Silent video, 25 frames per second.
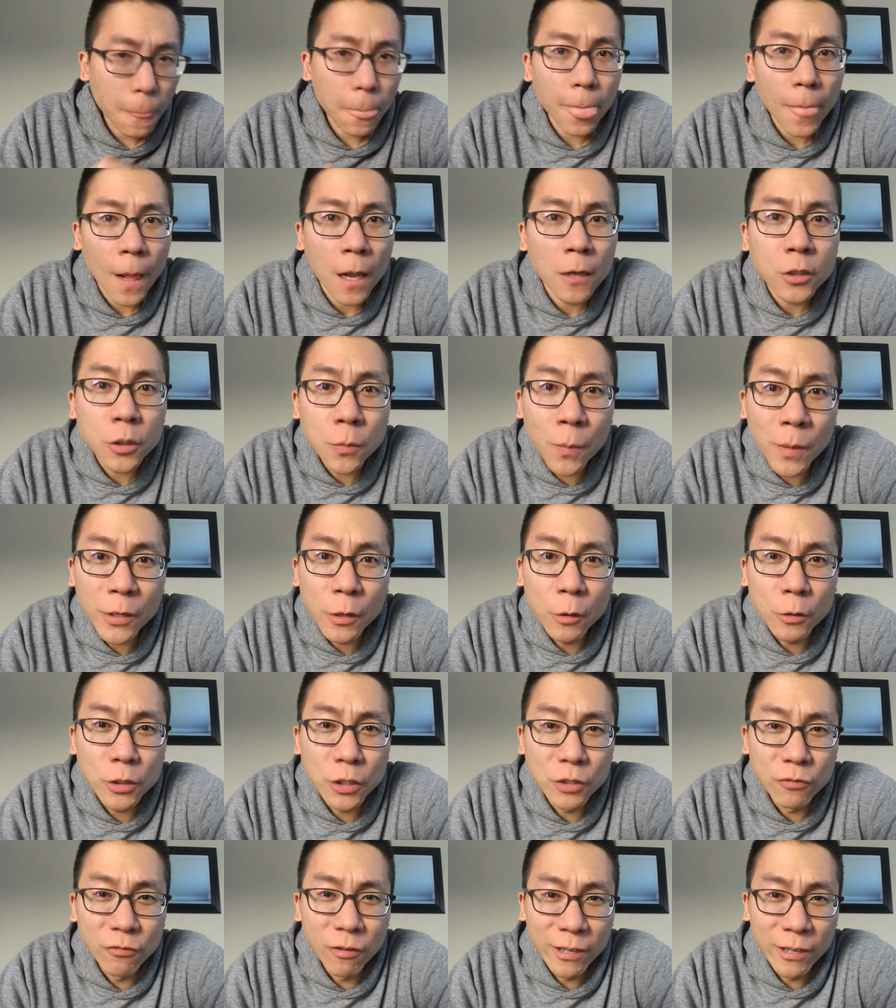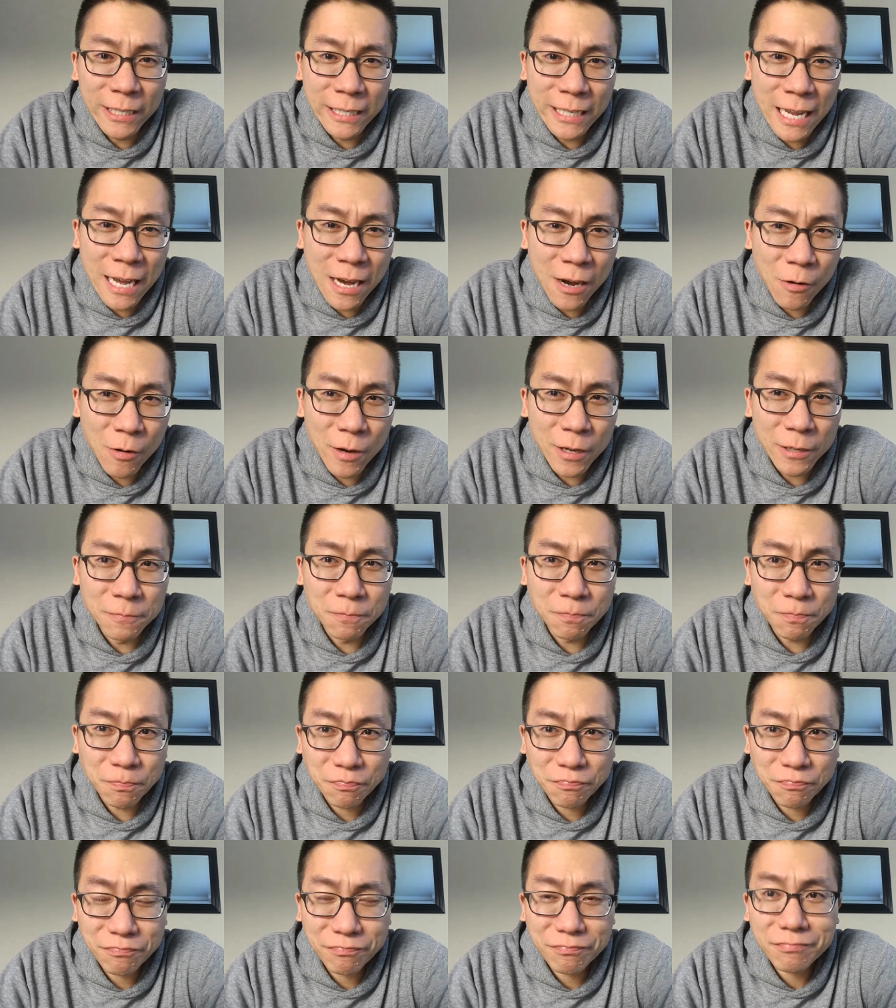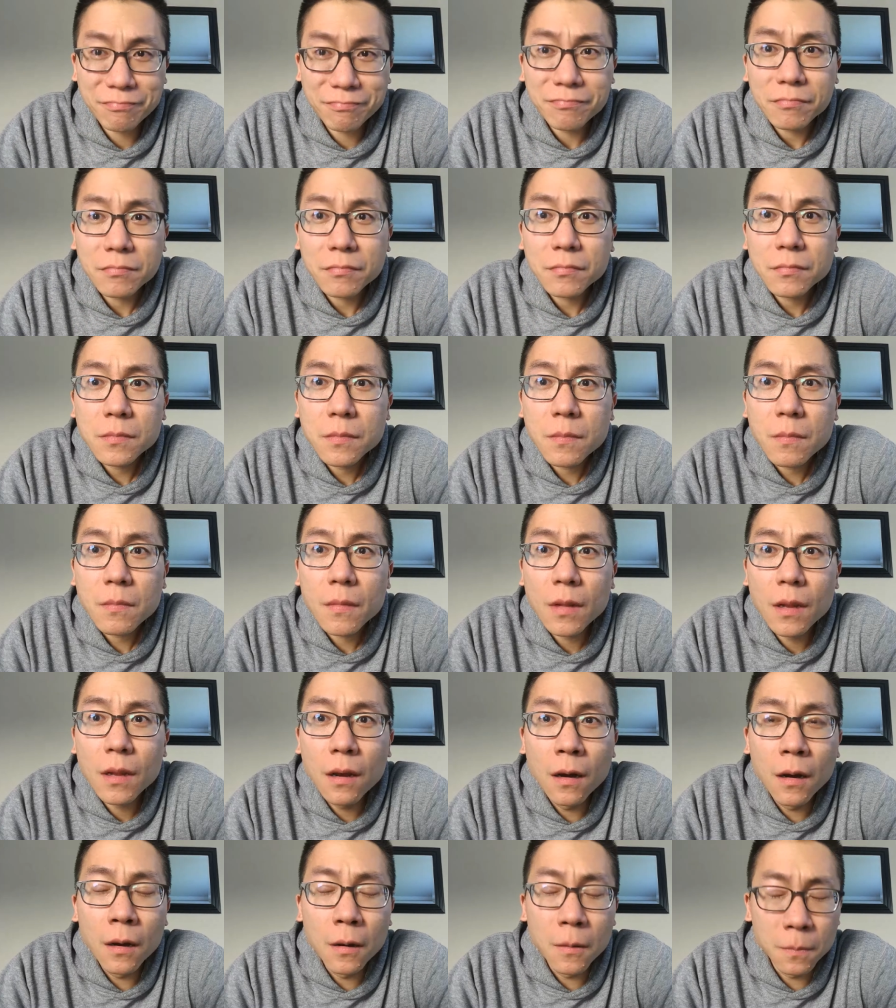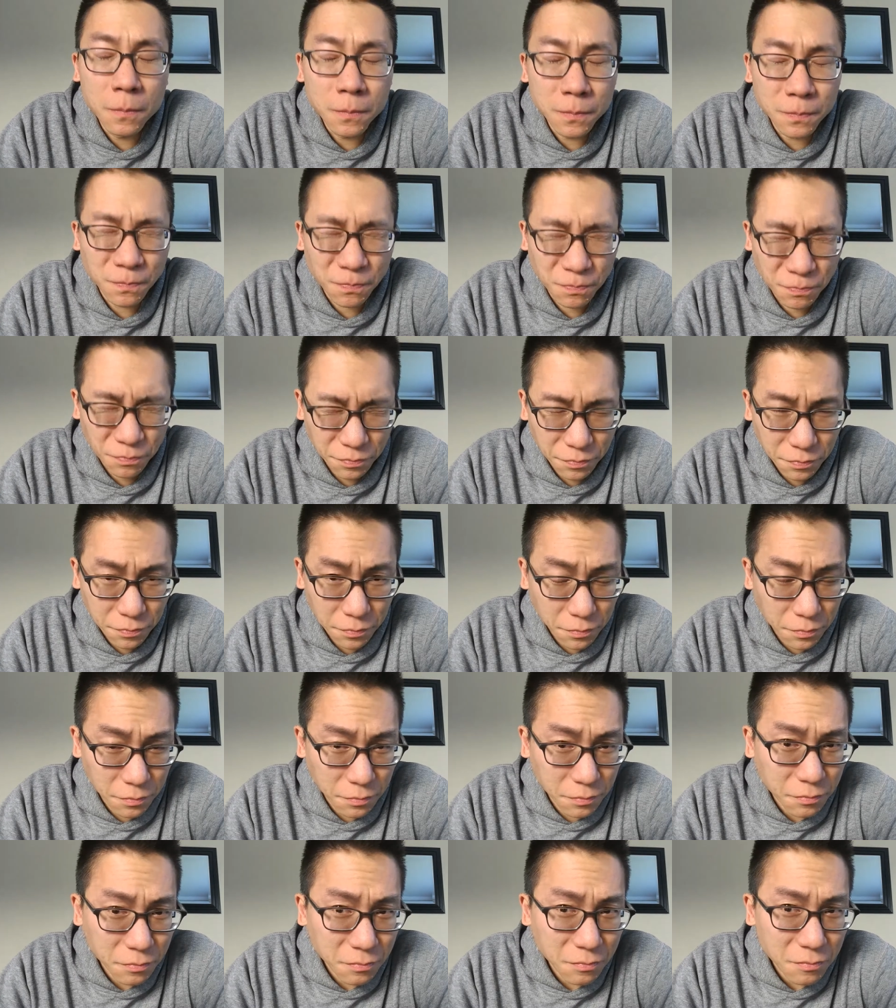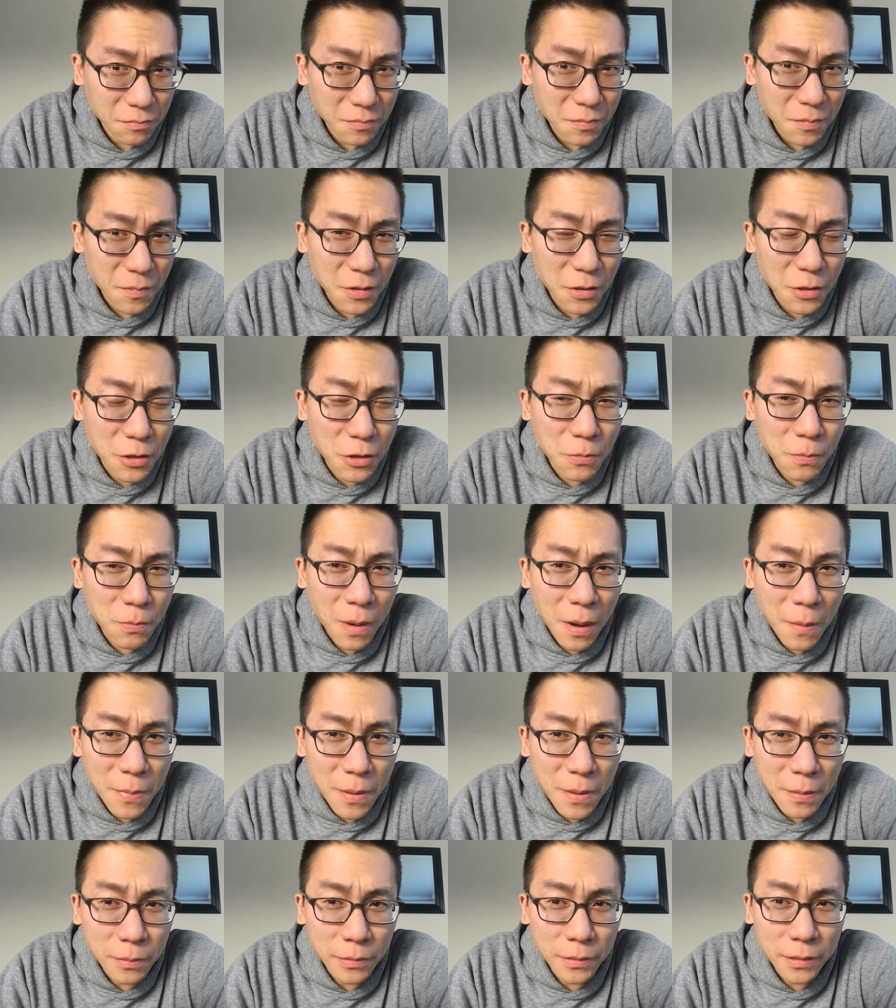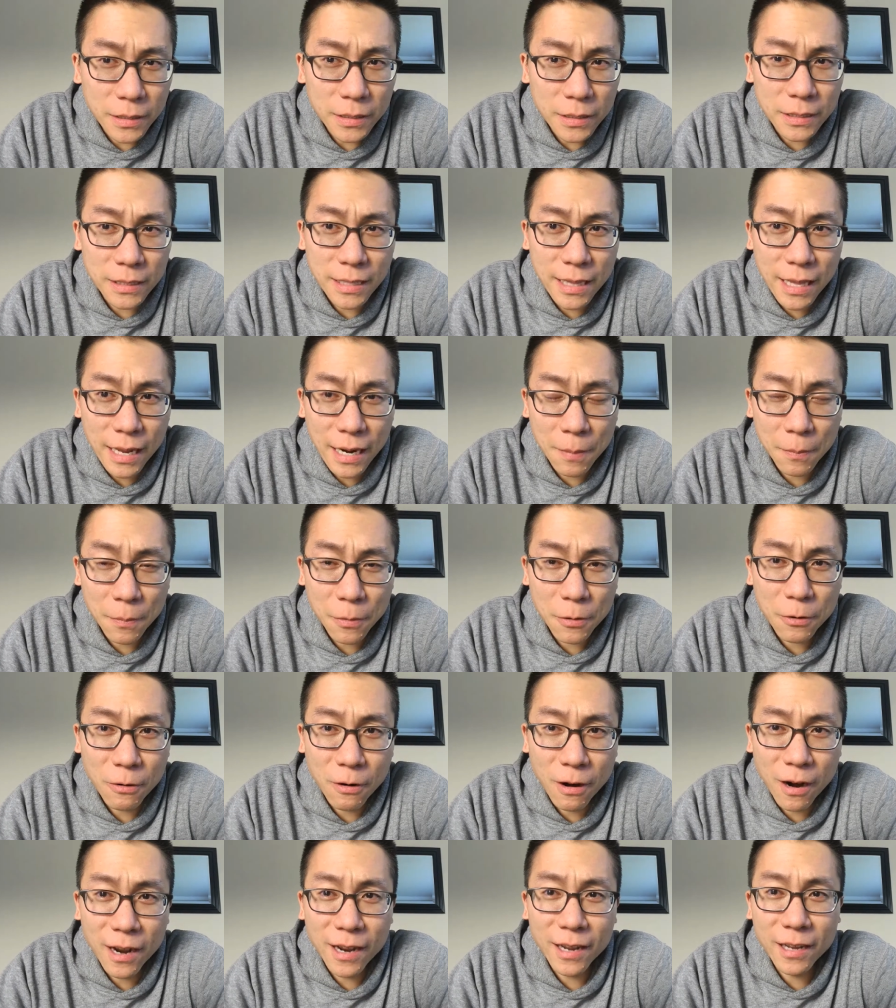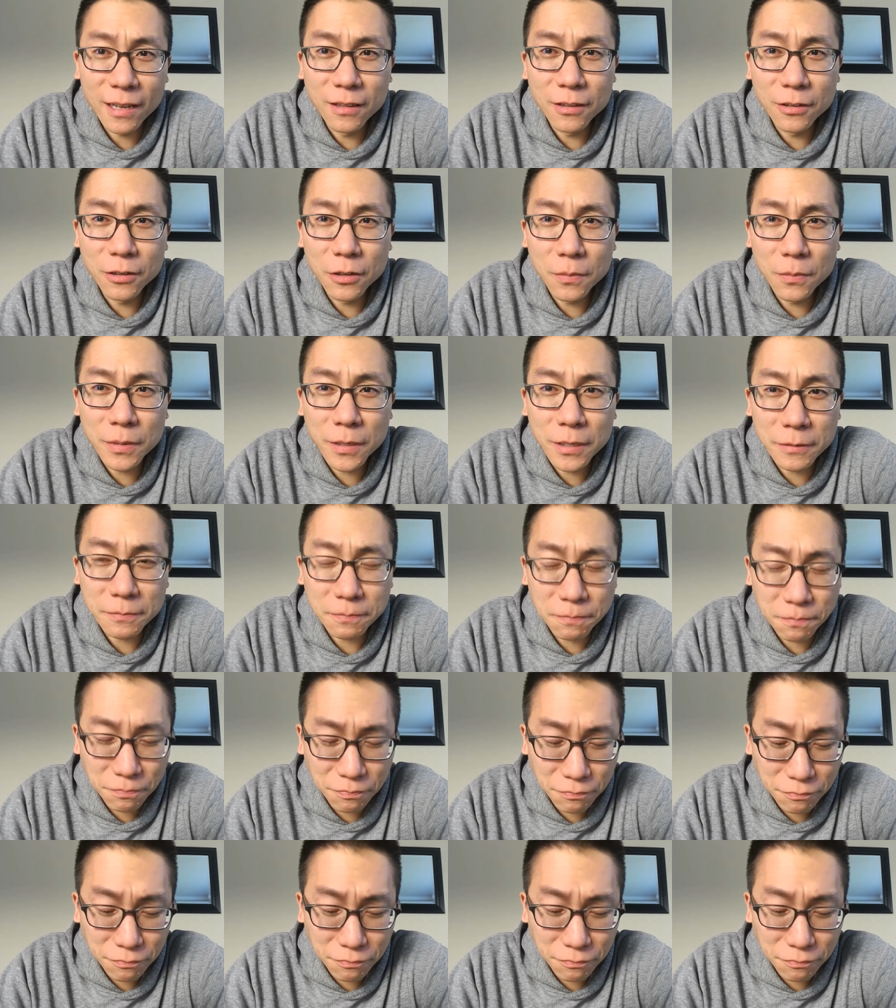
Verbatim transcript: So my nose is running now and um you might be able to see that I'm crying a little bit.